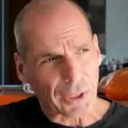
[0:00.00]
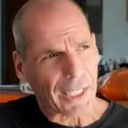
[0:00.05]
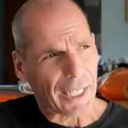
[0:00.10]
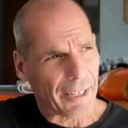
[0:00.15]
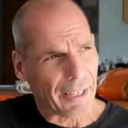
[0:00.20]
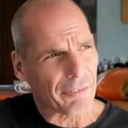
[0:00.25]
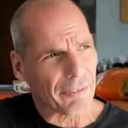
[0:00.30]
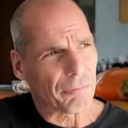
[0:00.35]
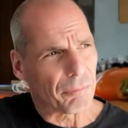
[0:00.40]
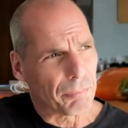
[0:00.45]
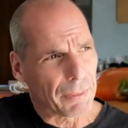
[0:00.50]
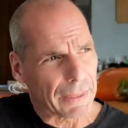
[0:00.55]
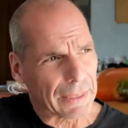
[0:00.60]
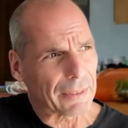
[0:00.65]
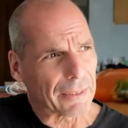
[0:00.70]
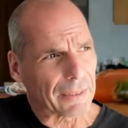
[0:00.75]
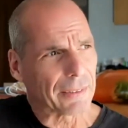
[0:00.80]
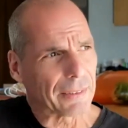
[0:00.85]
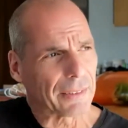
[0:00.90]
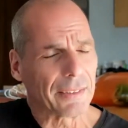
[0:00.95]
have
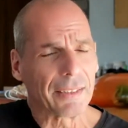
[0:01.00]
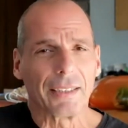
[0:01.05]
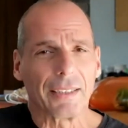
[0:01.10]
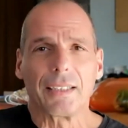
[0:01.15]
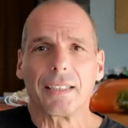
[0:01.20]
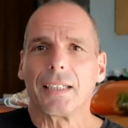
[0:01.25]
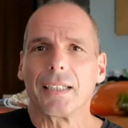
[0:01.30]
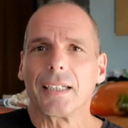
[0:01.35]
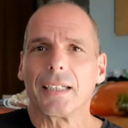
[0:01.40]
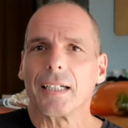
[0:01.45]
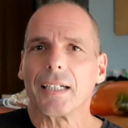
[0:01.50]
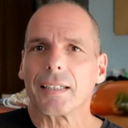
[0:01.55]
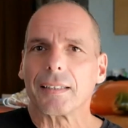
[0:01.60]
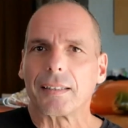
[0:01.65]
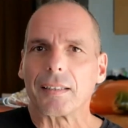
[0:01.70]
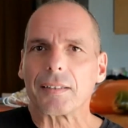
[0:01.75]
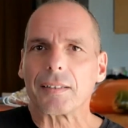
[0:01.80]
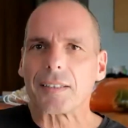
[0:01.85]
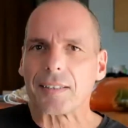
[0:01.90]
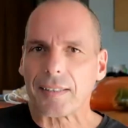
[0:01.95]
been
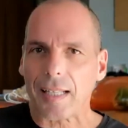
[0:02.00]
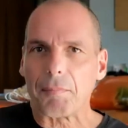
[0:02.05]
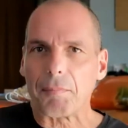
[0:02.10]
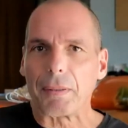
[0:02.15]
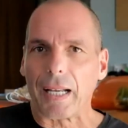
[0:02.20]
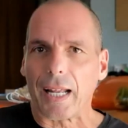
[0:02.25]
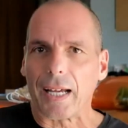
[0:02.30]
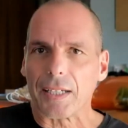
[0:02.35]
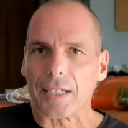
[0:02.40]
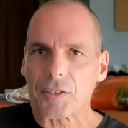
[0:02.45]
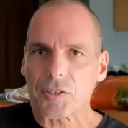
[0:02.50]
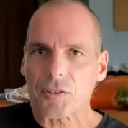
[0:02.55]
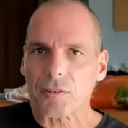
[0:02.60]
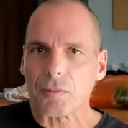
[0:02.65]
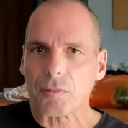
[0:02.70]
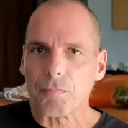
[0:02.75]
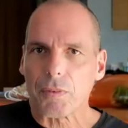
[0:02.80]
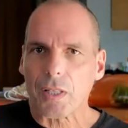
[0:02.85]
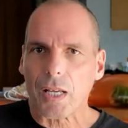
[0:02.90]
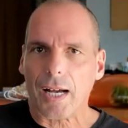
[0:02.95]

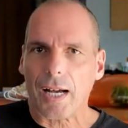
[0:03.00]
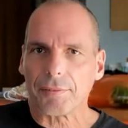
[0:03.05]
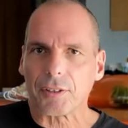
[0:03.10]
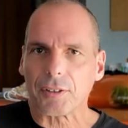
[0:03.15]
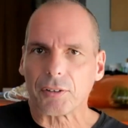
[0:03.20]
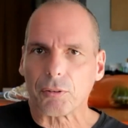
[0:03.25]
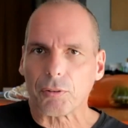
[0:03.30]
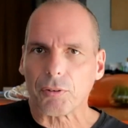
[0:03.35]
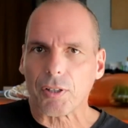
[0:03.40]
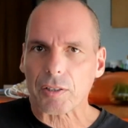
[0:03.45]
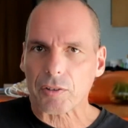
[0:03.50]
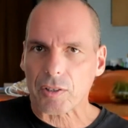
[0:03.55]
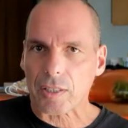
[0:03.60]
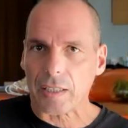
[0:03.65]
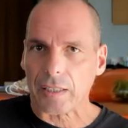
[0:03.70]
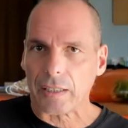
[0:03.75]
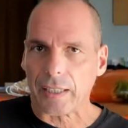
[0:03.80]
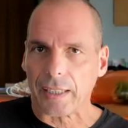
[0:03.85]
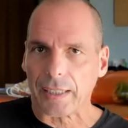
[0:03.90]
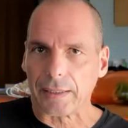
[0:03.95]
stabilized after
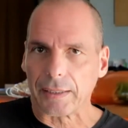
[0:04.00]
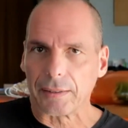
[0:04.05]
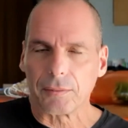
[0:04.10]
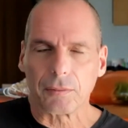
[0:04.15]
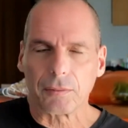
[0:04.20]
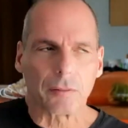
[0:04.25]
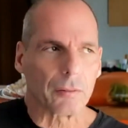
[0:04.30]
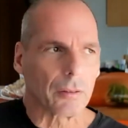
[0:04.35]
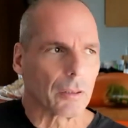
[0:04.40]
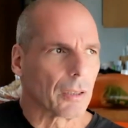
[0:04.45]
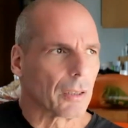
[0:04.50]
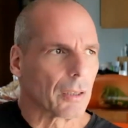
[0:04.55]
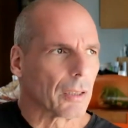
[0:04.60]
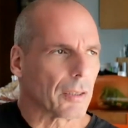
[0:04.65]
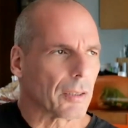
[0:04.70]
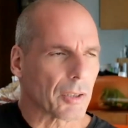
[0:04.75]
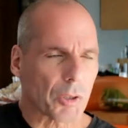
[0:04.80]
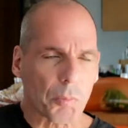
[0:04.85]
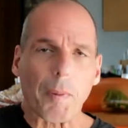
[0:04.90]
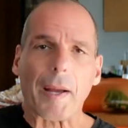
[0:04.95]
2009,
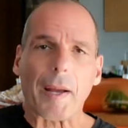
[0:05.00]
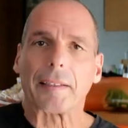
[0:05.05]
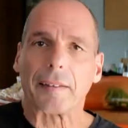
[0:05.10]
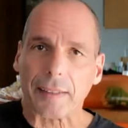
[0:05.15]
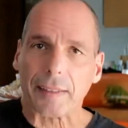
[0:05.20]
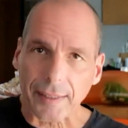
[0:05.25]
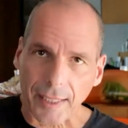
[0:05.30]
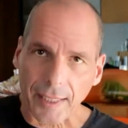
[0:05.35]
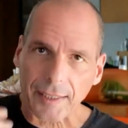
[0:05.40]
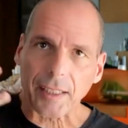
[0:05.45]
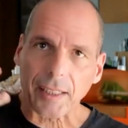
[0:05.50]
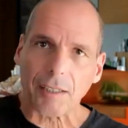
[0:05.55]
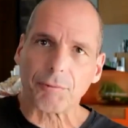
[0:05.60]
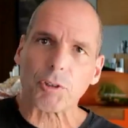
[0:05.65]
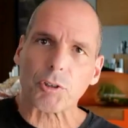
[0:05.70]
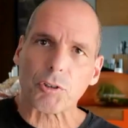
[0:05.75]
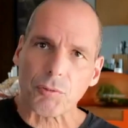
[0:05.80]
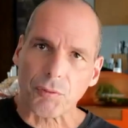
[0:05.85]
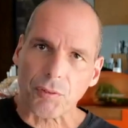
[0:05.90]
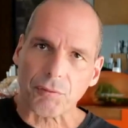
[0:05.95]
despite the great
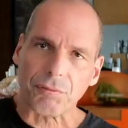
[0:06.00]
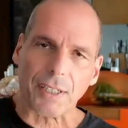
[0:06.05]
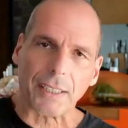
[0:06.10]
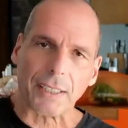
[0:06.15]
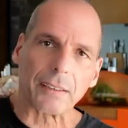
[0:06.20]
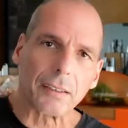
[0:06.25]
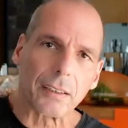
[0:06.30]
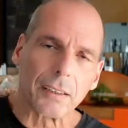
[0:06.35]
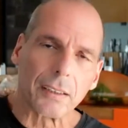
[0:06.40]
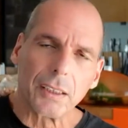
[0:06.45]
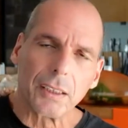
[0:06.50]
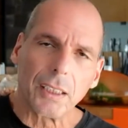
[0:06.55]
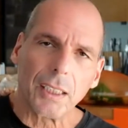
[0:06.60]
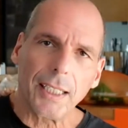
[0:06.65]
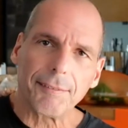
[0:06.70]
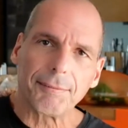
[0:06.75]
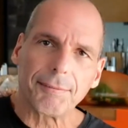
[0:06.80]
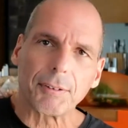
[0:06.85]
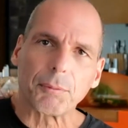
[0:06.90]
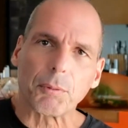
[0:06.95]
efforts of the Fed,
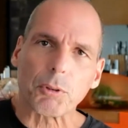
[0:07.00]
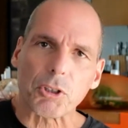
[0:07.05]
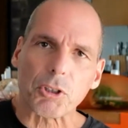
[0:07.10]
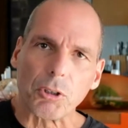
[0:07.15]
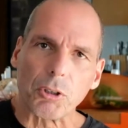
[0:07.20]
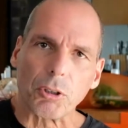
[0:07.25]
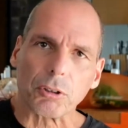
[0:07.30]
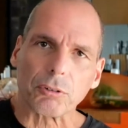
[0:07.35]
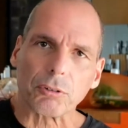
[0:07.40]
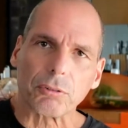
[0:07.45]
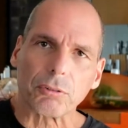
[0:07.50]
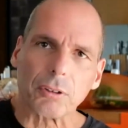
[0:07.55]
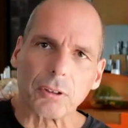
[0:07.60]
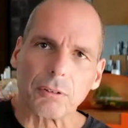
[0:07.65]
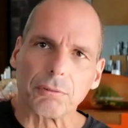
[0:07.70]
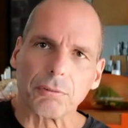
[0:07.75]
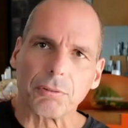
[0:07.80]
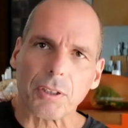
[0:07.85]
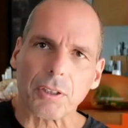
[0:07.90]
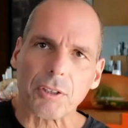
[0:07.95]
if it was not
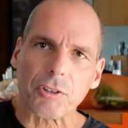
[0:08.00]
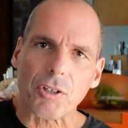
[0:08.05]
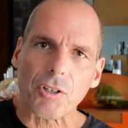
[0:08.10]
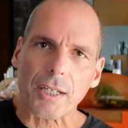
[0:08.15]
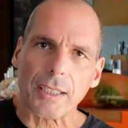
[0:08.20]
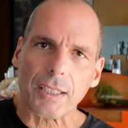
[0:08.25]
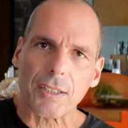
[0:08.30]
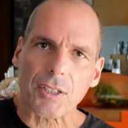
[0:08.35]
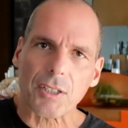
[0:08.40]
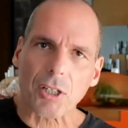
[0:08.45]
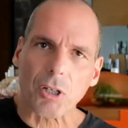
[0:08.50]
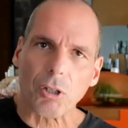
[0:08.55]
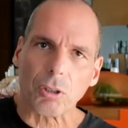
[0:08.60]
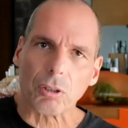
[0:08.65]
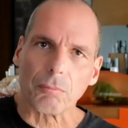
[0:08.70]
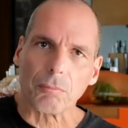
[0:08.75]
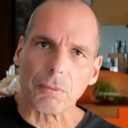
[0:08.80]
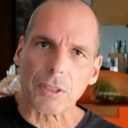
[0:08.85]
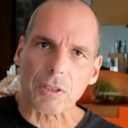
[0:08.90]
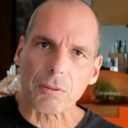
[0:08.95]
for the Chinese
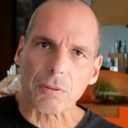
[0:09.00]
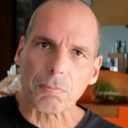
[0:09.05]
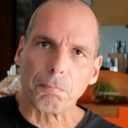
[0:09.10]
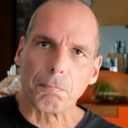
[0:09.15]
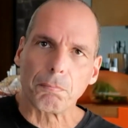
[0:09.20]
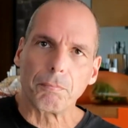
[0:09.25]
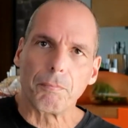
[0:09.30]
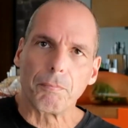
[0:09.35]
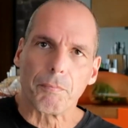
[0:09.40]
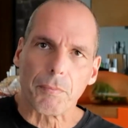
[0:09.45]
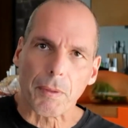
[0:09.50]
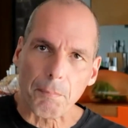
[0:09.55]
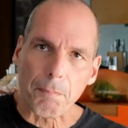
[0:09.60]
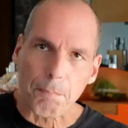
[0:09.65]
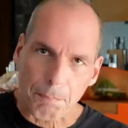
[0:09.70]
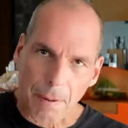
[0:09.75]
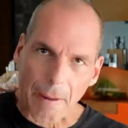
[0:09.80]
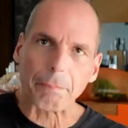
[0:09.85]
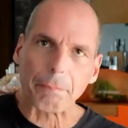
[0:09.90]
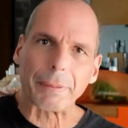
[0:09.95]
economies
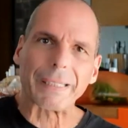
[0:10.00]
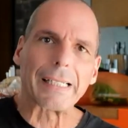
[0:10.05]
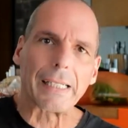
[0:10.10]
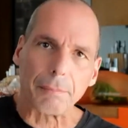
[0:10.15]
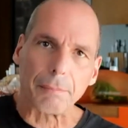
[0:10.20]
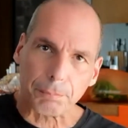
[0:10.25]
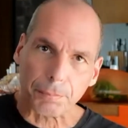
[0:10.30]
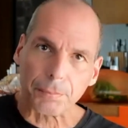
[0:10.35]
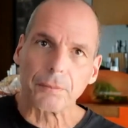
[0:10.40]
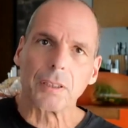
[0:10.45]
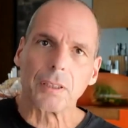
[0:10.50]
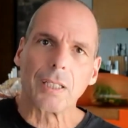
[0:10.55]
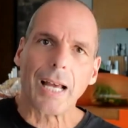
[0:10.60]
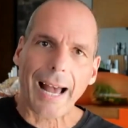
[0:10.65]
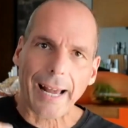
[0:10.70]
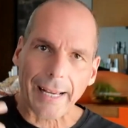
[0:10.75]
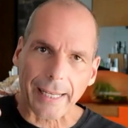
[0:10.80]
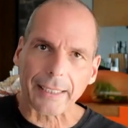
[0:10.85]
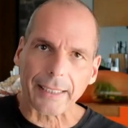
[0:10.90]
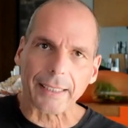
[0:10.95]
pumping up
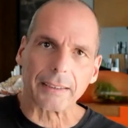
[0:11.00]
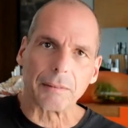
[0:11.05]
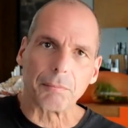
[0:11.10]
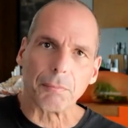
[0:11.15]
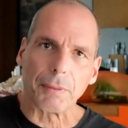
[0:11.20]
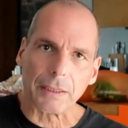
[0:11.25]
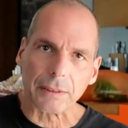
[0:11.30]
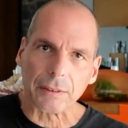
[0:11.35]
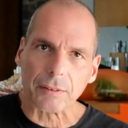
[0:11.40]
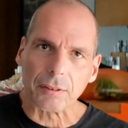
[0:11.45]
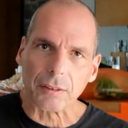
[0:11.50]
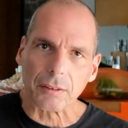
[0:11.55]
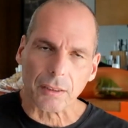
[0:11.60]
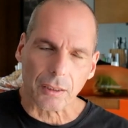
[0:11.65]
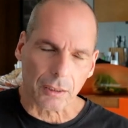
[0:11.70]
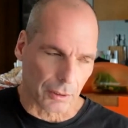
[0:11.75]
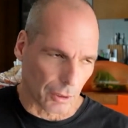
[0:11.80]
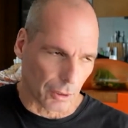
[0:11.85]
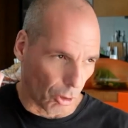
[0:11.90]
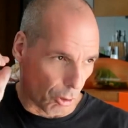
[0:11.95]
aggregate demand
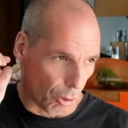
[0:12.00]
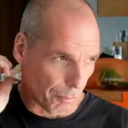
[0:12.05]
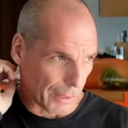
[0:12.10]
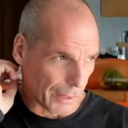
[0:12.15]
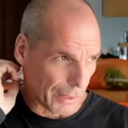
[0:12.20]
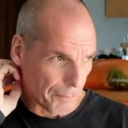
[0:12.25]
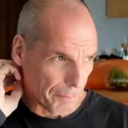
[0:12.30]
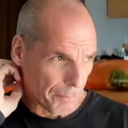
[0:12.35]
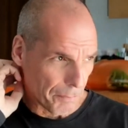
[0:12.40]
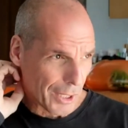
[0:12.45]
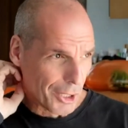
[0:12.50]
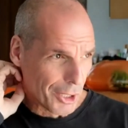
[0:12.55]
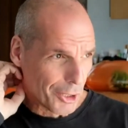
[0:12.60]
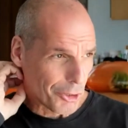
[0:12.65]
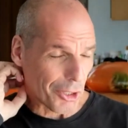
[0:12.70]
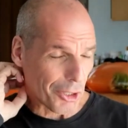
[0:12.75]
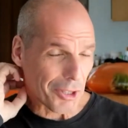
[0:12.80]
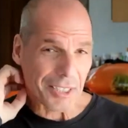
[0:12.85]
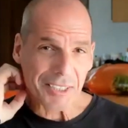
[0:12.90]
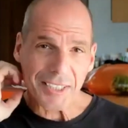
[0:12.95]
globally.
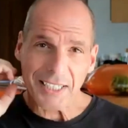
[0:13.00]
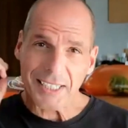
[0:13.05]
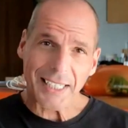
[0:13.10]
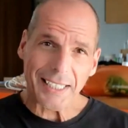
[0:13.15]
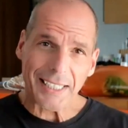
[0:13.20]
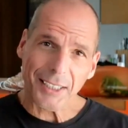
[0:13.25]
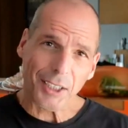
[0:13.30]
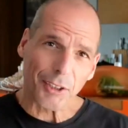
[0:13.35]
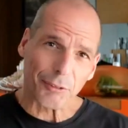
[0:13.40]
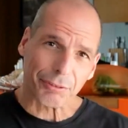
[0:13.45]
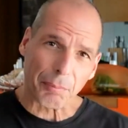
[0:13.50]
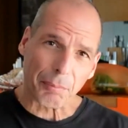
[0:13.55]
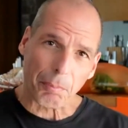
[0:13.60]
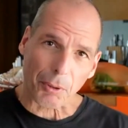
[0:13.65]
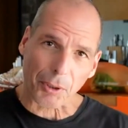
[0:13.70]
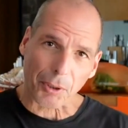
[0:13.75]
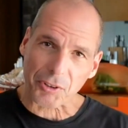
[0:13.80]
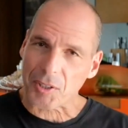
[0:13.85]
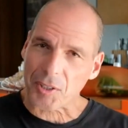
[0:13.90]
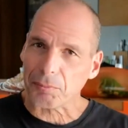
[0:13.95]
So there's a great deal of
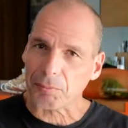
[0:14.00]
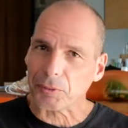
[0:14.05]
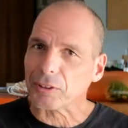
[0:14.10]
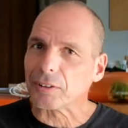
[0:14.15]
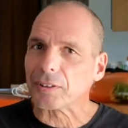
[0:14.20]
hypocrisy.